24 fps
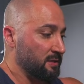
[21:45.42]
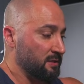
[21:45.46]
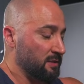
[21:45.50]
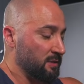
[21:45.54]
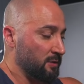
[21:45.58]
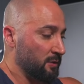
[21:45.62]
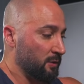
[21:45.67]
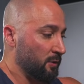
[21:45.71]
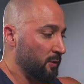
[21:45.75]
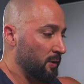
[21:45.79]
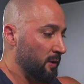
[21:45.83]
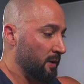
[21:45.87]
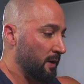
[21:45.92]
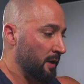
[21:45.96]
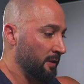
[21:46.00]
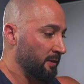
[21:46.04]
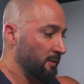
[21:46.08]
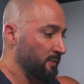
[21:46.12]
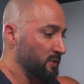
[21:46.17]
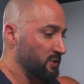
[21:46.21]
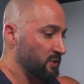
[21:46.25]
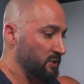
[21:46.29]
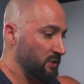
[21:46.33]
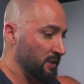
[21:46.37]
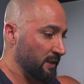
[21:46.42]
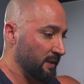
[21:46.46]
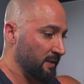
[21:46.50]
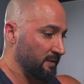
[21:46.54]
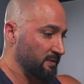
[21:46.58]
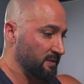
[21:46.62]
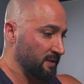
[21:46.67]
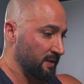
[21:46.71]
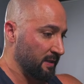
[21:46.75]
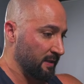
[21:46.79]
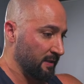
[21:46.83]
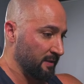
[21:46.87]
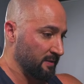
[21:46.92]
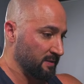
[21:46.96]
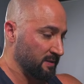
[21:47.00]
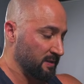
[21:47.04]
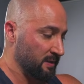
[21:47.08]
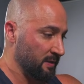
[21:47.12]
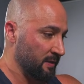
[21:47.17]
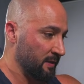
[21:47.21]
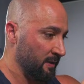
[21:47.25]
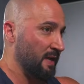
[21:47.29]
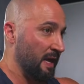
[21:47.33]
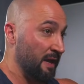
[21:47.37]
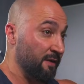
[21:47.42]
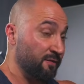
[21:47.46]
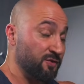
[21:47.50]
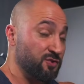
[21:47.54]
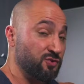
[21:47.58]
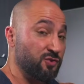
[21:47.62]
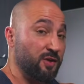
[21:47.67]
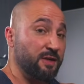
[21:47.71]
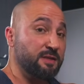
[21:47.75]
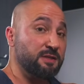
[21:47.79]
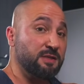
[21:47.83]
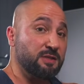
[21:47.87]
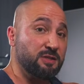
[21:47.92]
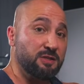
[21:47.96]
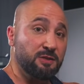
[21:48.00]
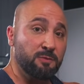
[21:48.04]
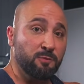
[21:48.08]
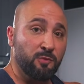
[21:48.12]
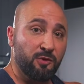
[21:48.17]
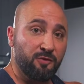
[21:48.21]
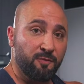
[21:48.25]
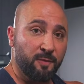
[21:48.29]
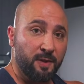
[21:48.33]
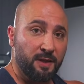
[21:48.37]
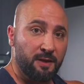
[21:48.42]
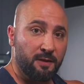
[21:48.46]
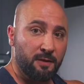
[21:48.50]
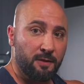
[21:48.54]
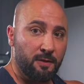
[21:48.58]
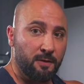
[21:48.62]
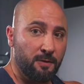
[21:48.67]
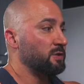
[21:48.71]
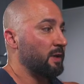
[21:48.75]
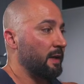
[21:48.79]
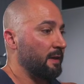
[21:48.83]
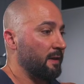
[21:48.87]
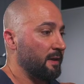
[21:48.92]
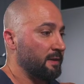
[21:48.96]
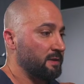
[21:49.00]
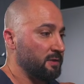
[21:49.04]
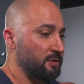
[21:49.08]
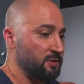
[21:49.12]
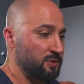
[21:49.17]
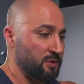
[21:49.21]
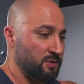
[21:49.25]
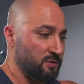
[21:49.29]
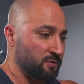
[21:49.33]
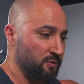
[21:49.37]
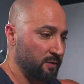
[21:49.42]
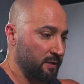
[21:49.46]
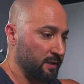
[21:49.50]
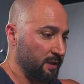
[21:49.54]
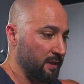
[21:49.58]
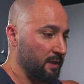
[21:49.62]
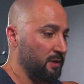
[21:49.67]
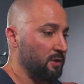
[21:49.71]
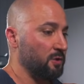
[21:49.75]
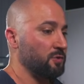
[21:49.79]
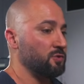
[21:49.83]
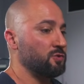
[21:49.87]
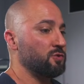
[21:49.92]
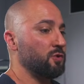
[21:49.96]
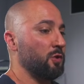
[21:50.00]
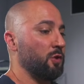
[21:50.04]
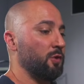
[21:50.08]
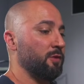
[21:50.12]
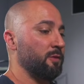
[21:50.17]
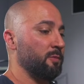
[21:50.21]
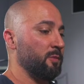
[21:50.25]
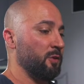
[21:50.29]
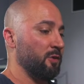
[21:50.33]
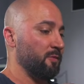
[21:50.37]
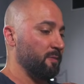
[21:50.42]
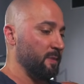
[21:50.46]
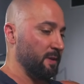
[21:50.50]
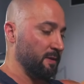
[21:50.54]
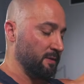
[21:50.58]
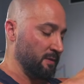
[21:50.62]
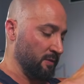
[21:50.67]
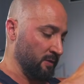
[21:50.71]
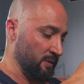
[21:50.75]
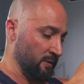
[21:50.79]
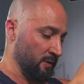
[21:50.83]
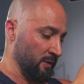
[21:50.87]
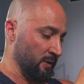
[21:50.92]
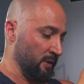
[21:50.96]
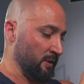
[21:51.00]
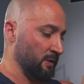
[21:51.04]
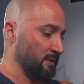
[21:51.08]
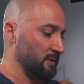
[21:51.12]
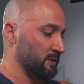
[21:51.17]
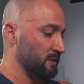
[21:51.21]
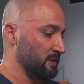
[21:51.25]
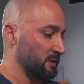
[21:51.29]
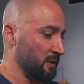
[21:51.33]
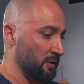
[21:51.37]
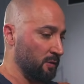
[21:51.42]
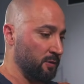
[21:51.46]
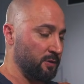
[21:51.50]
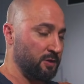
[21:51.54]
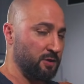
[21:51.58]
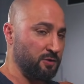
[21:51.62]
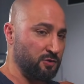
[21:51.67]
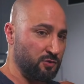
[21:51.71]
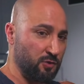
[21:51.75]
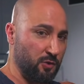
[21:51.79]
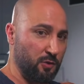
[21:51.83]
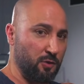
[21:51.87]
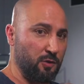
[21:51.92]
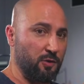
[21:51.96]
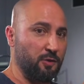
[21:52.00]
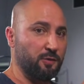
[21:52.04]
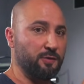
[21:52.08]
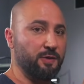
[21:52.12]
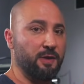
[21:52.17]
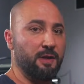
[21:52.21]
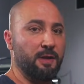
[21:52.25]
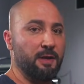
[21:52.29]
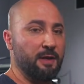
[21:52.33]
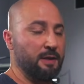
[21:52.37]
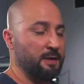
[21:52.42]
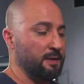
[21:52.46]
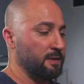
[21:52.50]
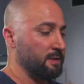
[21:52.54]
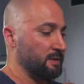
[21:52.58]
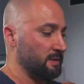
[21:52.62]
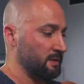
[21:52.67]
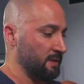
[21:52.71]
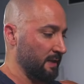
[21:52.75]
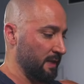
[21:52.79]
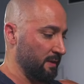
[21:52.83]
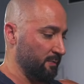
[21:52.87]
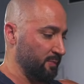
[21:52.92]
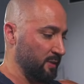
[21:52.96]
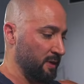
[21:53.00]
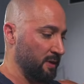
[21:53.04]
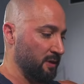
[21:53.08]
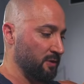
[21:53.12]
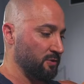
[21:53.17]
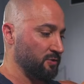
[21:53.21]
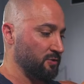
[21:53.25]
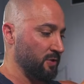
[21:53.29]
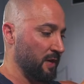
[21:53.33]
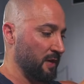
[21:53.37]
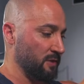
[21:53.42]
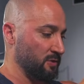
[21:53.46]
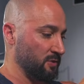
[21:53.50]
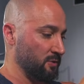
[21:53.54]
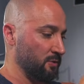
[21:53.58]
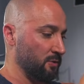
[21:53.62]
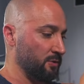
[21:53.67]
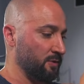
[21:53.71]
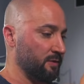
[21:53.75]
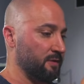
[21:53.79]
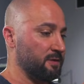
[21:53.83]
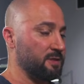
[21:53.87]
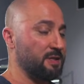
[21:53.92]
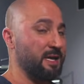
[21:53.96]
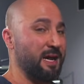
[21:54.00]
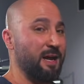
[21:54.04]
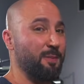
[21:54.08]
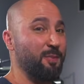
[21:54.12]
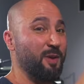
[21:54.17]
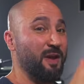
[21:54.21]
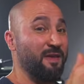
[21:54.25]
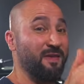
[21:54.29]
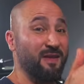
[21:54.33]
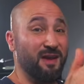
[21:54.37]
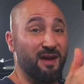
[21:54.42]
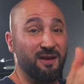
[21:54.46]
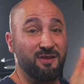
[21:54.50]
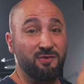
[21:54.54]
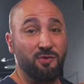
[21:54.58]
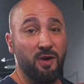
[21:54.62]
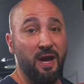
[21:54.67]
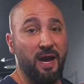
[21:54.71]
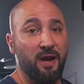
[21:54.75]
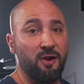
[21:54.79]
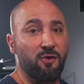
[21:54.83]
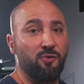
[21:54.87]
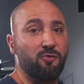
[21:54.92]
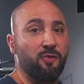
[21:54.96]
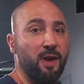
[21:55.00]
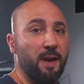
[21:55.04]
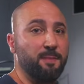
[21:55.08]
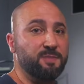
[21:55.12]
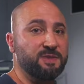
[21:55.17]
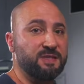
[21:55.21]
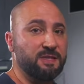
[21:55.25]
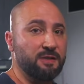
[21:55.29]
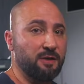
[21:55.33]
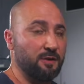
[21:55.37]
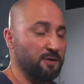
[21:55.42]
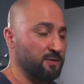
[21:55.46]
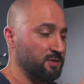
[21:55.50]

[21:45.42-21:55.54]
do on the machines is kind of a transition movement. So I like to just really control the movement, slow and controlled, slight peak contraction hold at the top, and then I do higher reps here.